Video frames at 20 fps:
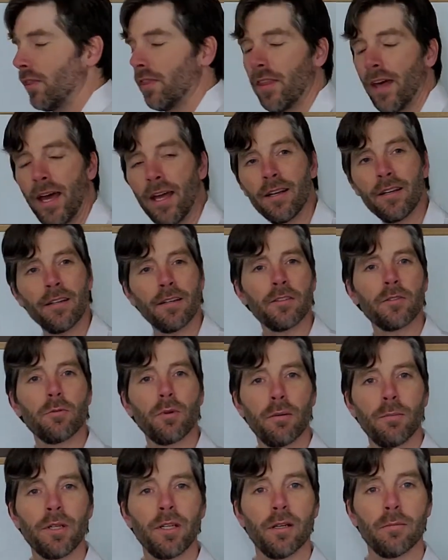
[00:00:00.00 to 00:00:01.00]
that does when
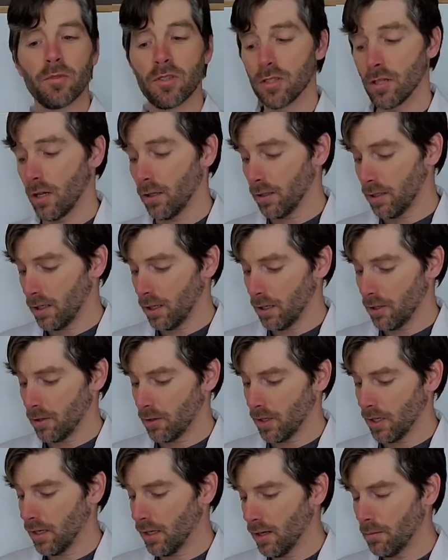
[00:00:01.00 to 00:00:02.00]
it becomes solid under the
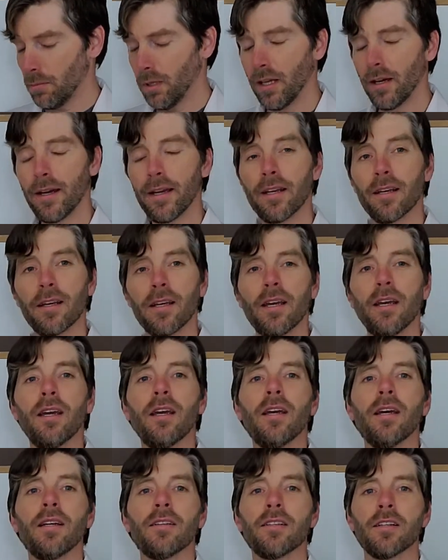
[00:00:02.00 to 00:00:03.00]
gum line
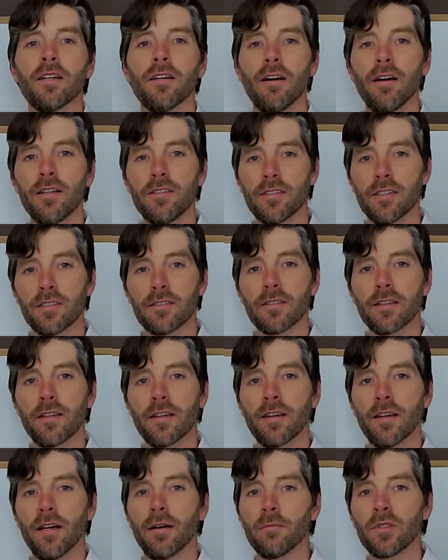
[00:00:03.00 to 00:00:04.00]
is it causes the
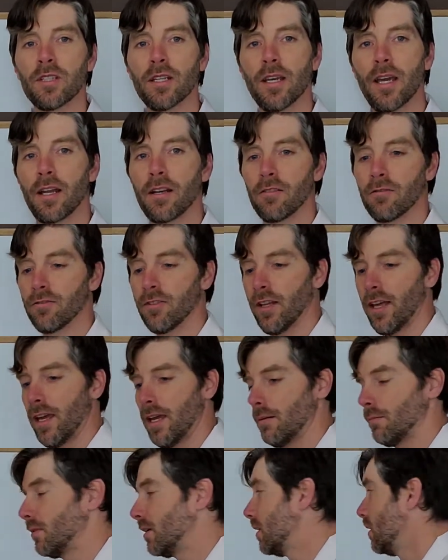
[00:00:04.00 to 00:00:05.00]
gums to get inflamed.